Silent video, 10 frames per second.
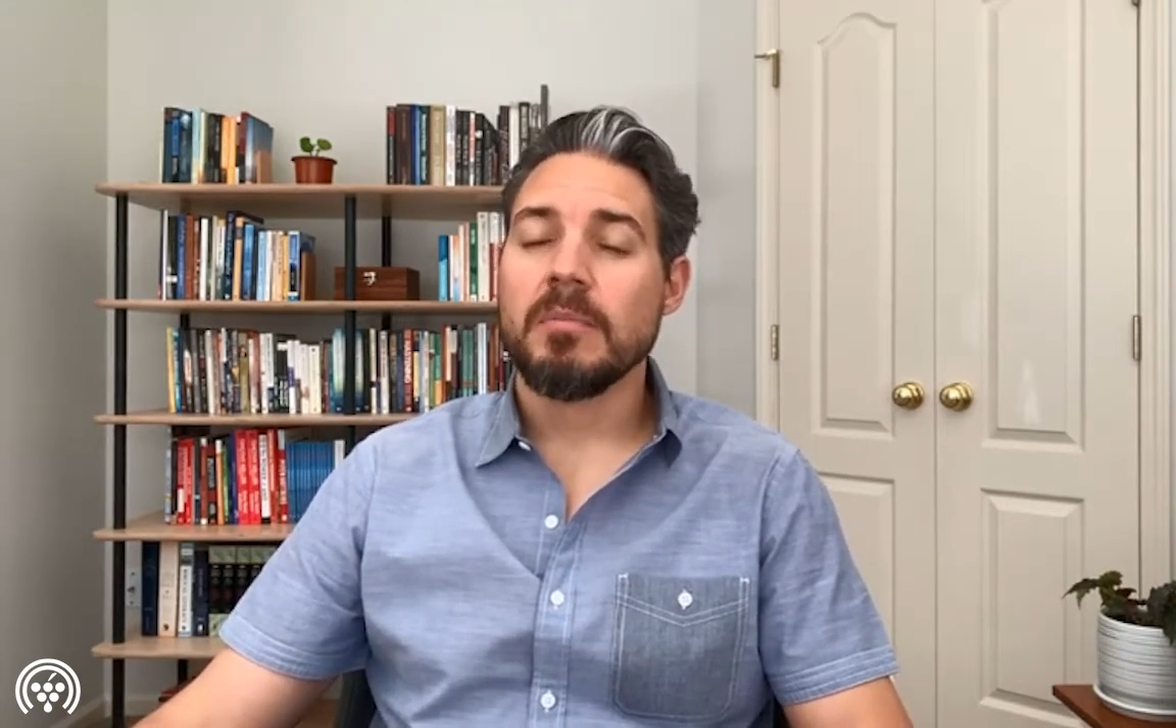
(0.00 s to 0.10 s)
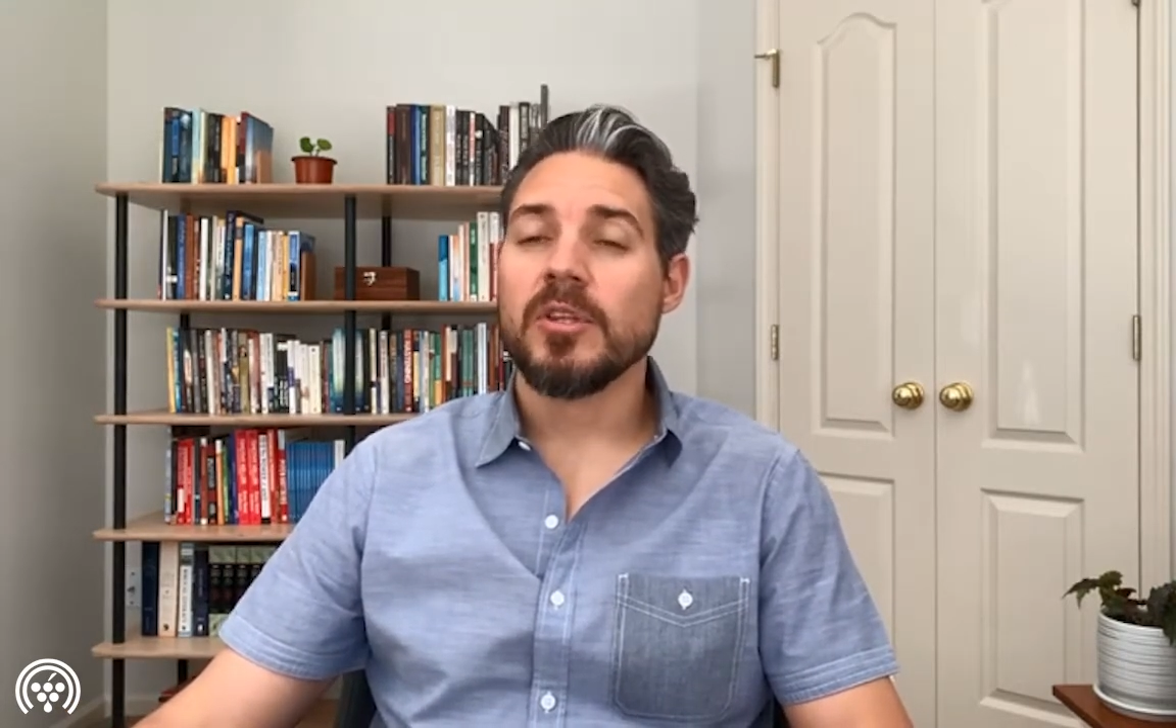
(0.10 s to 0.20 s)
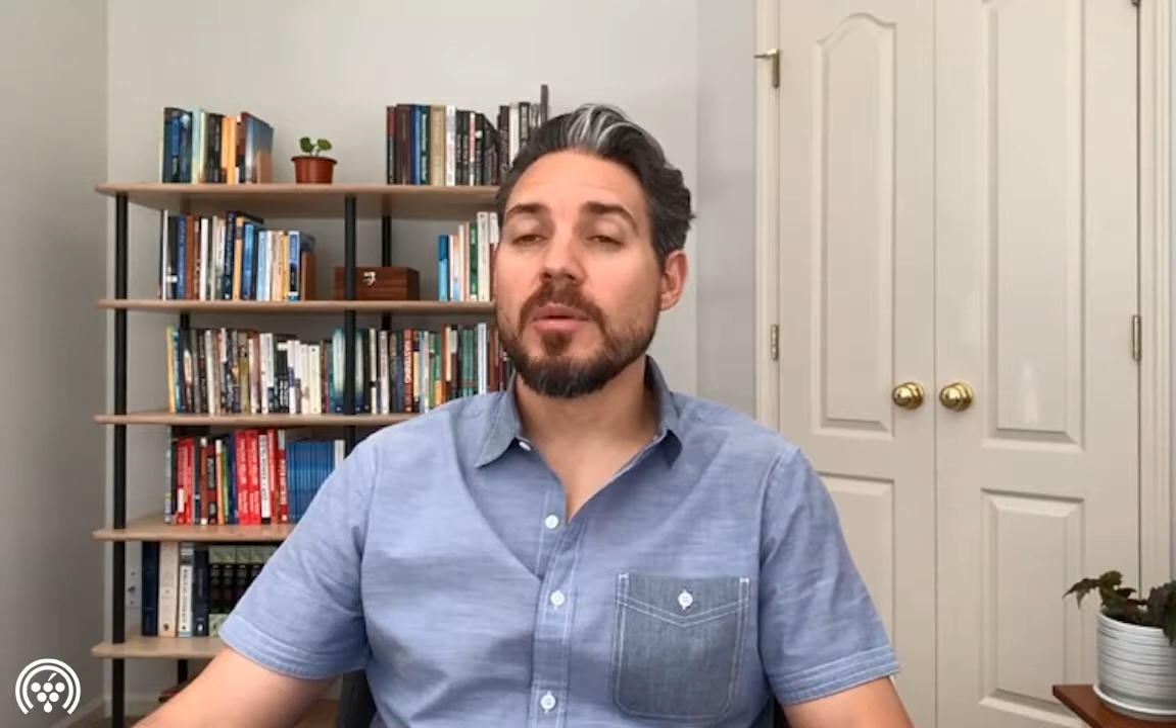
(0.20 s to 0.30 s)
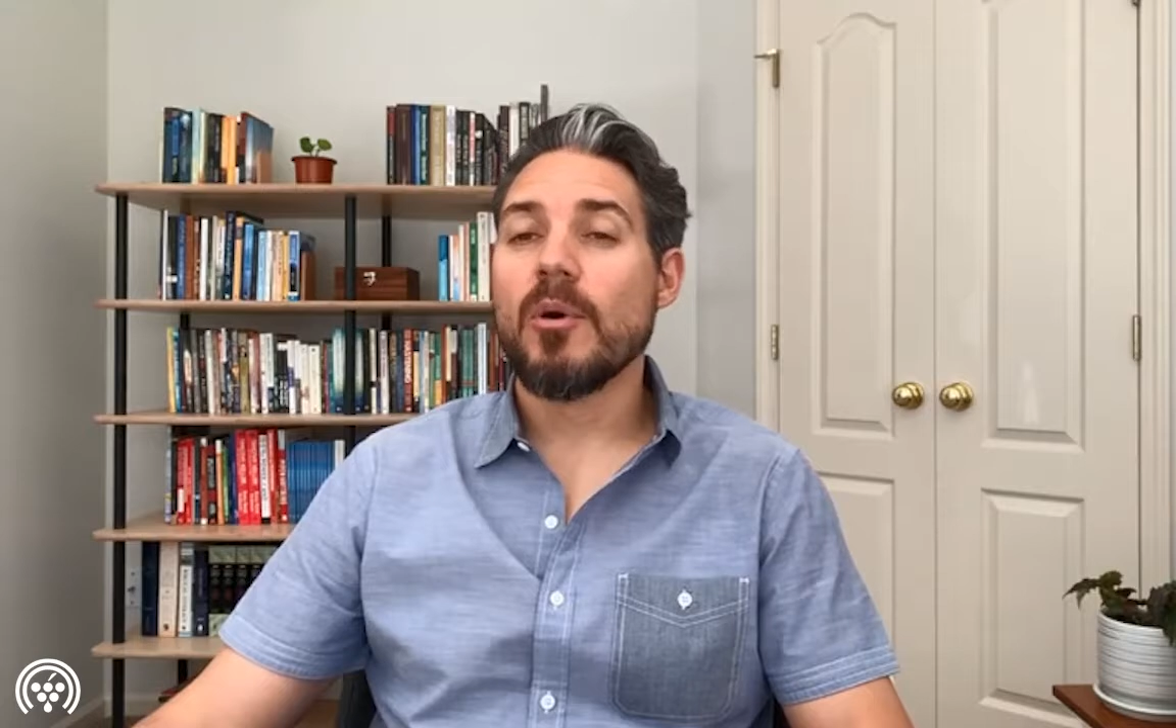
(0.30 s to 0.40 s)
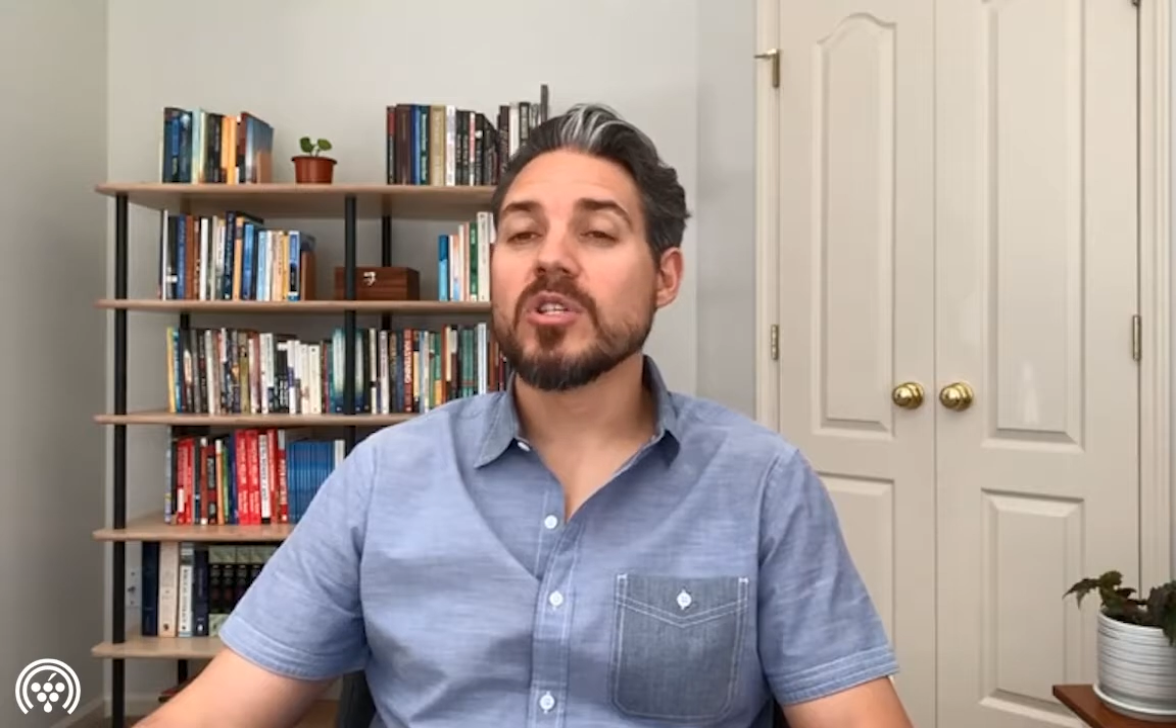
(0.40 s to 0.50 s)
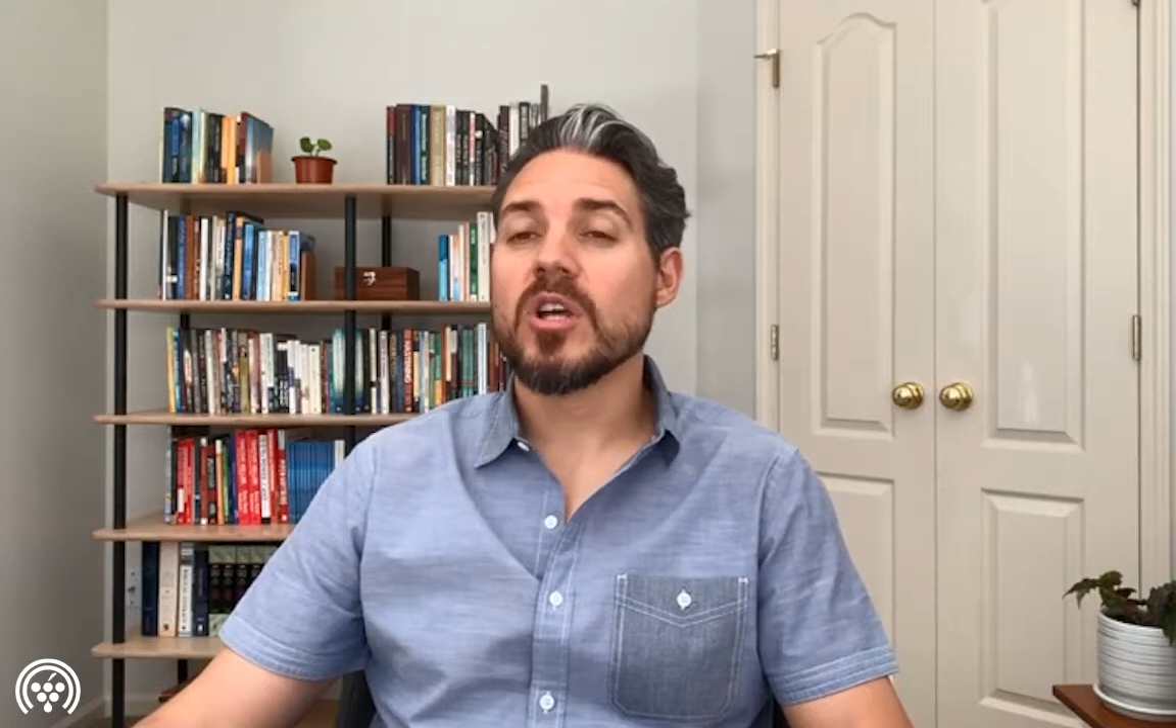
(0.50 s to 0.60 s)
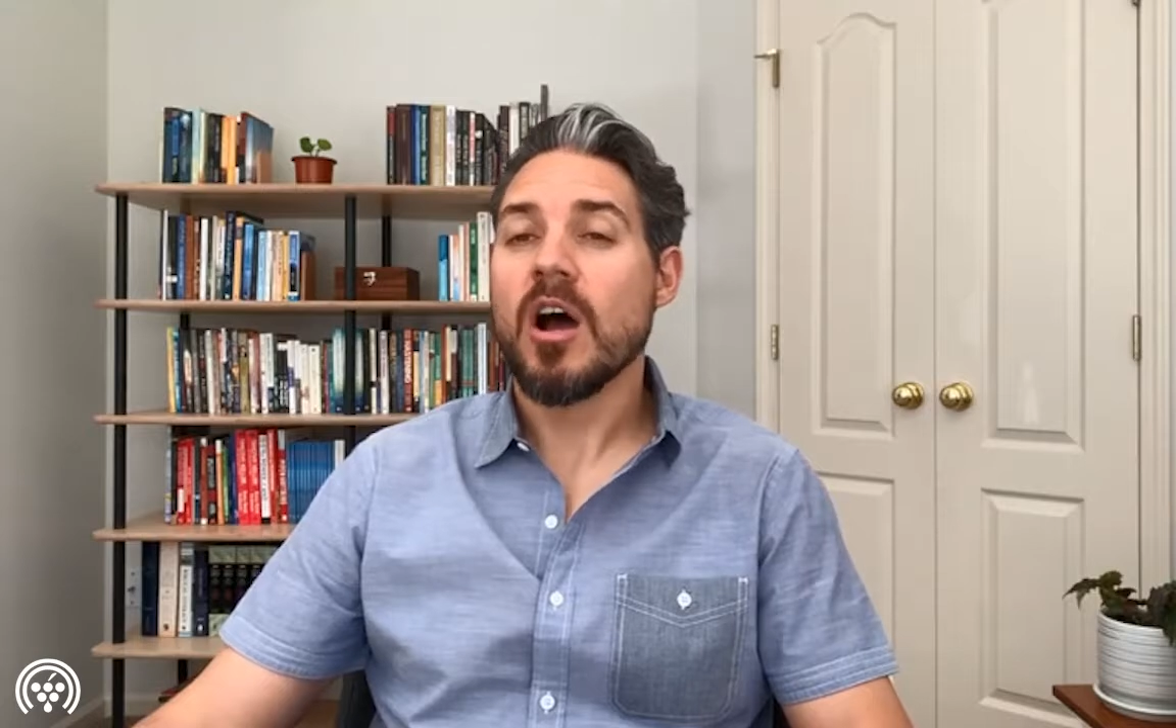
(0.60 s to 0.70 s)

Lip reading: but the most